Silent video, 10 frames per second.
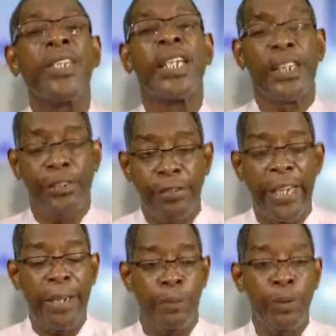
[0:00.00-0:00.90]
The three
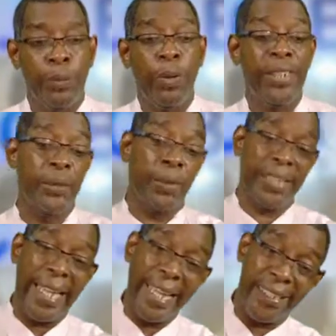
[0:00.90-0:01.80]
Hebrew boys that was
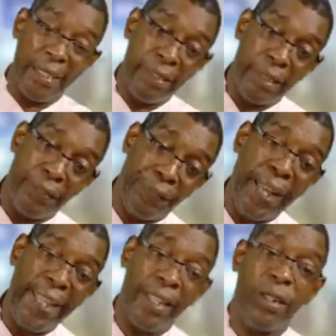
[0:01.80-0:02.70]
cast into the
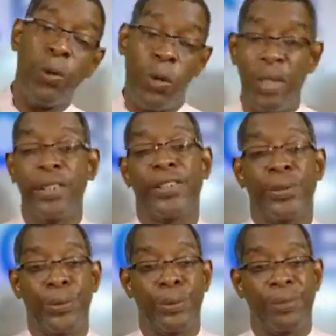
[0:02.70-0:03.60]
fire
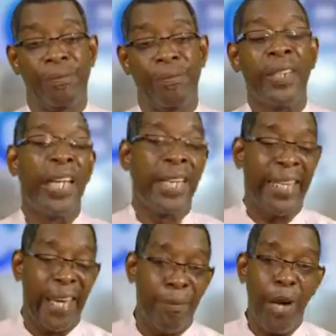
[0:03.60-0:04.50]
also
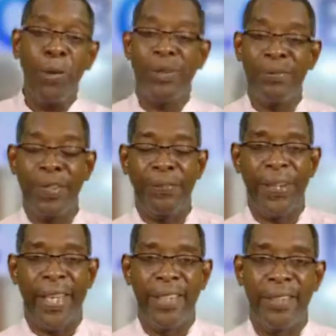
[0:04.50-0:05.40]
came out of the
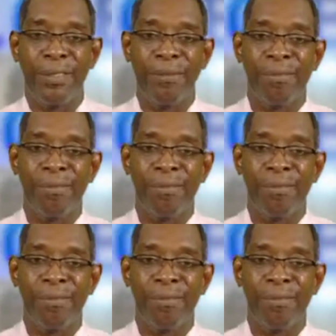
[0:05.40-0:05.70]
fire